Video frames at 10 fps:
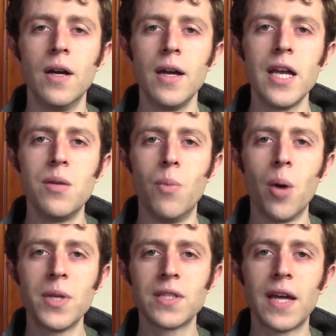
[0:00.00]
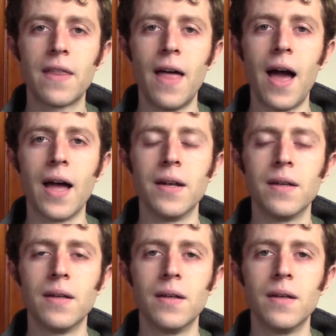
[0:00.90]
In moments like that,
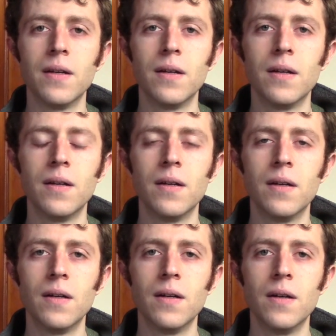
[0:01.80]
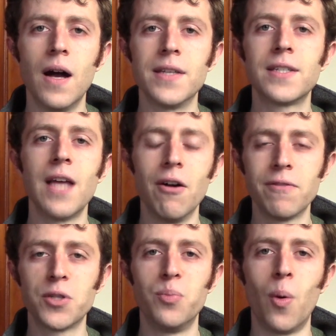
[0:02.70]
a self
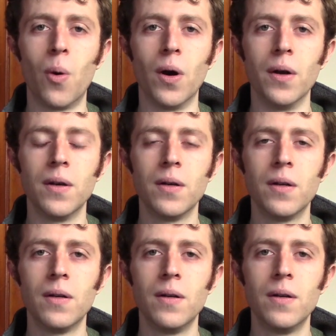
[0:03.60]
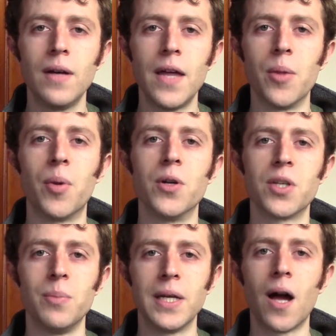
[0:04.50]
is born and the
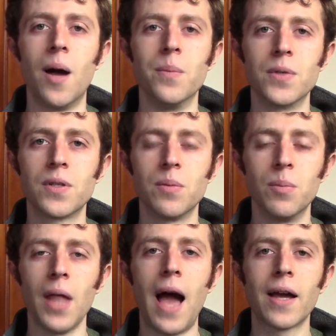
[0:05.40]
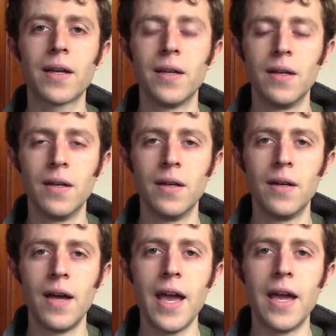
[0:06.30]
person becomes black.
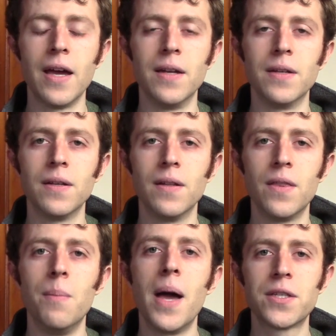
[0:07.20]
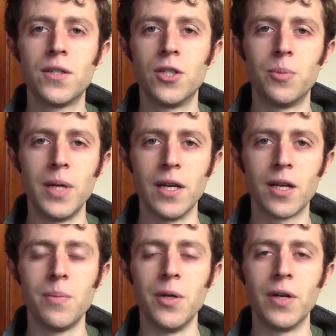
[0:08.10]
And the message is being
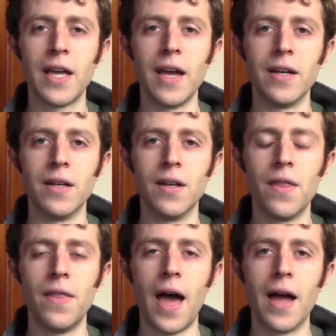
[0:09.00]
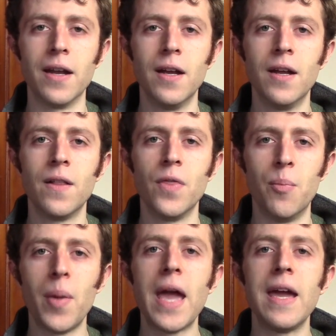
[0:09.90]
communicated that the
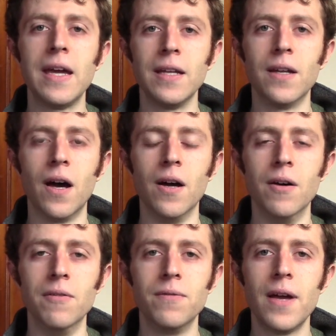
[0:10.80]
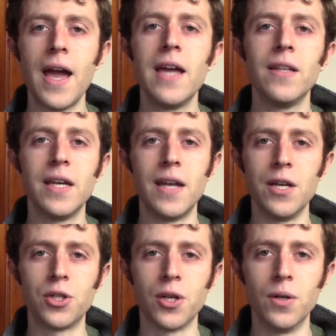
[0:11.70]
pain of
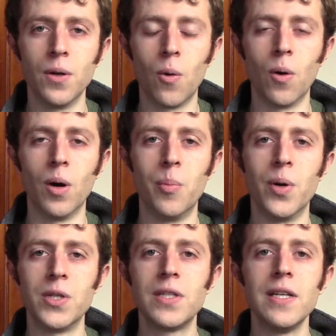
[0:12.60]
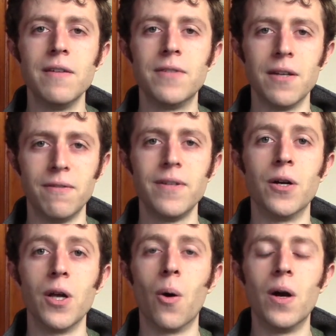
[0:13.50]
alienation or perceived
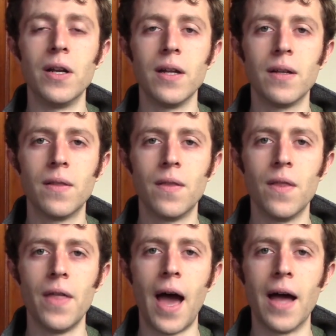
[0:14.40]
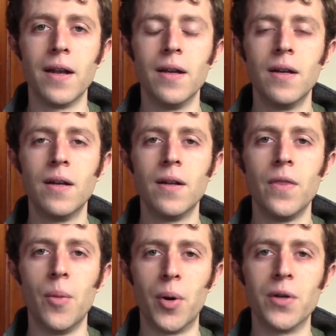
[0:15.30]
inferiority that
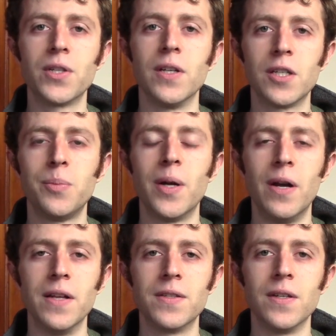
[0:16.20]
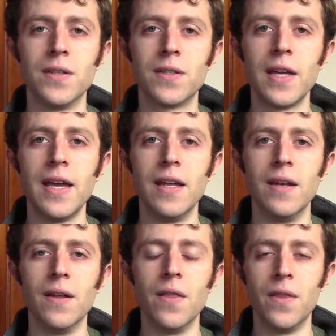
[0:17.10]
the person experiences
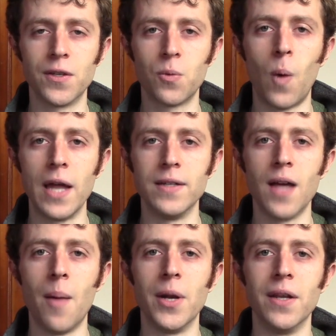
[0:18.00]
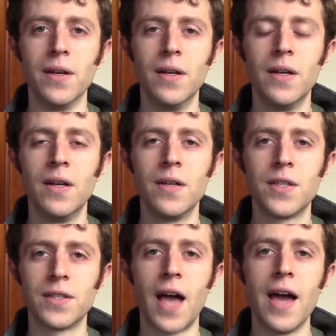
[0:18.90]
in this white dominant
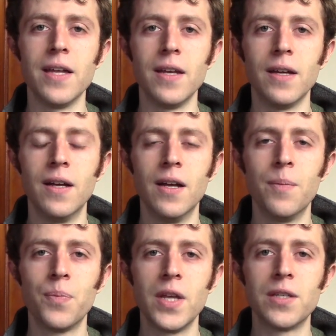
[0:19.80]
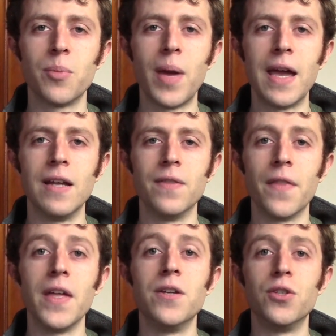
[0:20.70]
society is a pain that
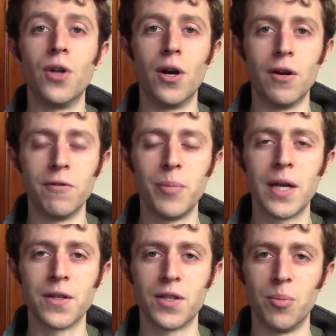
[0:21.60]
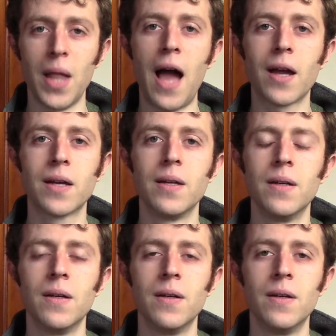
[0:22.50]
they deserve because they're black.
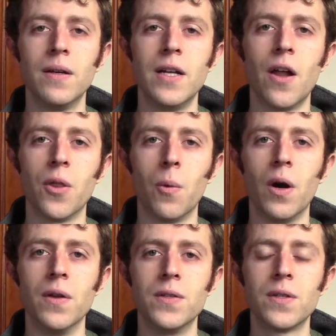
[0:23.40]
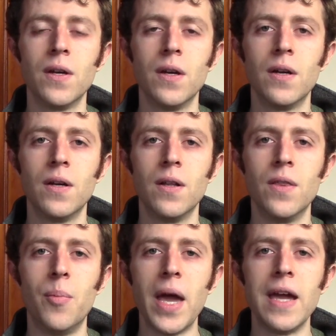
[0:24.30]
In other words,
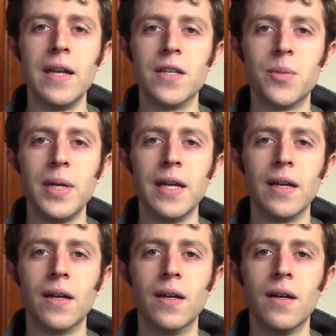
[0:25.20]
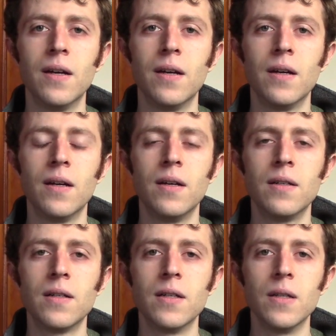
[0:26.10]
the pain is being
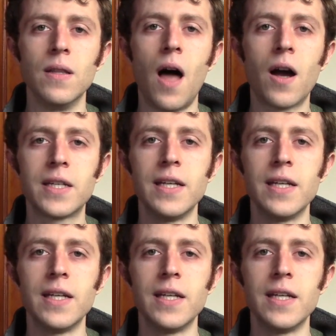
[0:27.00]
locked